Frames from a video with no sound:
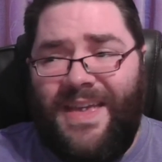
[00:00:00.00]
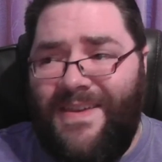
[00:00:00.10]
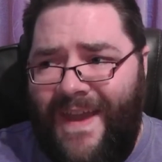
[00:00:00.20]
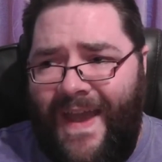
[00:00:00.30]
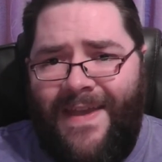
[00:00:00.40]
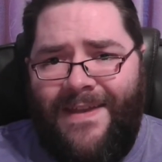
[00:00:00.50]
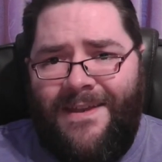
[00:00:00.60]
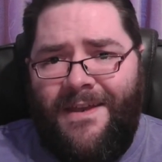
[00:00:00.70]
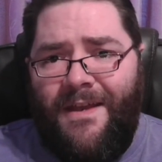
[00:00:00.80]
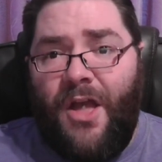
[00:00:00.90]
Yeah,
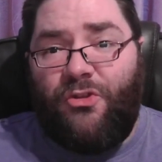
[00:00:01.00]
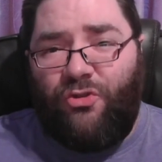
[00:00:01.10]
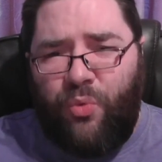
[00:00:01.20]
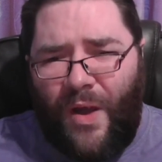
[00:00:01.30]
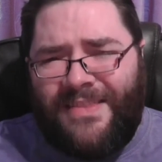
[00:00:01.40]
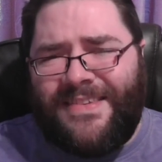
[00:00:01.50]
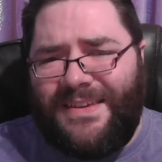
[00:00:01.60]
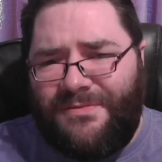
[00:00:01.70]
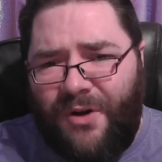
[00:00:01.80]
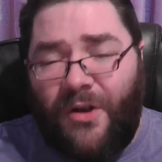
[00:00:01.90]

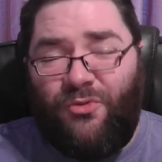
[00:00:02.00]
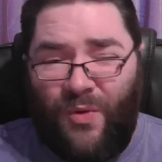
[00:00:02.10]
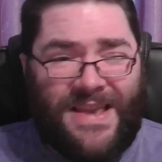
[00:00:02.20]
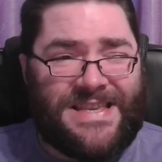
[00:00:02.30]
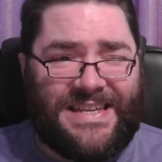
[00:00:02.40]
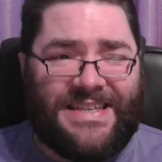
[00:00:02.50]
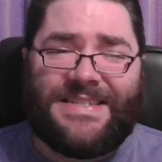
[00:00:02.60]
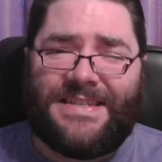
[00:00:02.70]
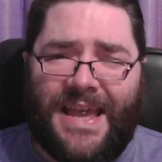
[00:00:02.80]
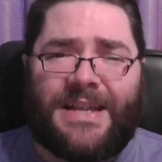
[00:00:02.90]

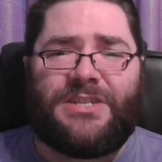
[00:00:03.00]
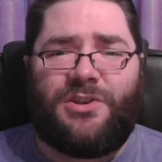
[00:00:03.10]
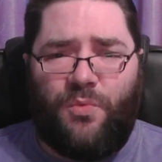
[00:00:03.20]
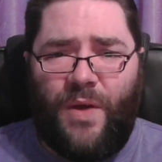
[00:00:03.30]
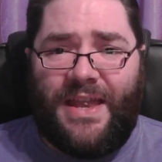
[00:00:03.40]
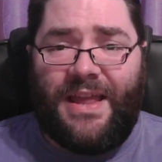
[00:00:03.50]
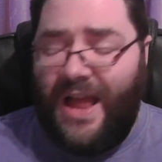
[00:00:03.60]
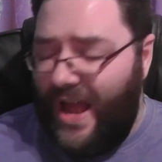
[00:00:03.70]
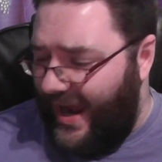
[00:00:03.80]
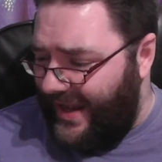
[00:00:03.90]
26 quid,
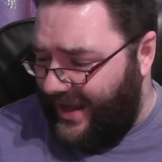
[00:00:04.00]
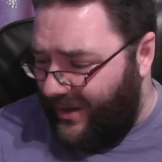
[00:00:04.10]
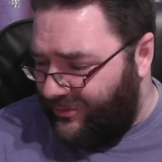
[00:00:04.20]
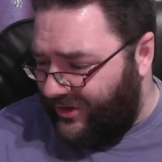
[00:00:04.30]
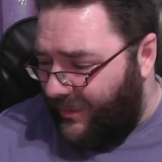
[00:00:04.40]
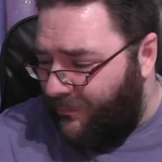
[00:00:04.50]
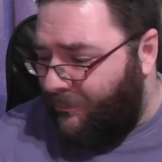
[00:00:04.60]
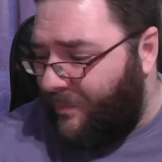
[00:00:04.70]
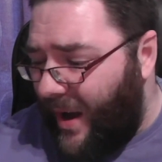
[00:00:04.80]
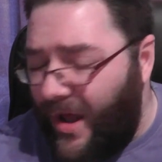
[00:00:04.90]
and it comes in a
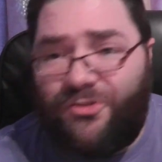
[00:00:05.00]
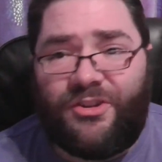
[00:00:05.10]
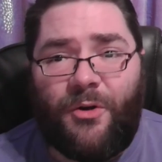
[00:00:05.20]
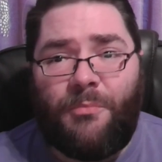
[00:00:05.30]
plush little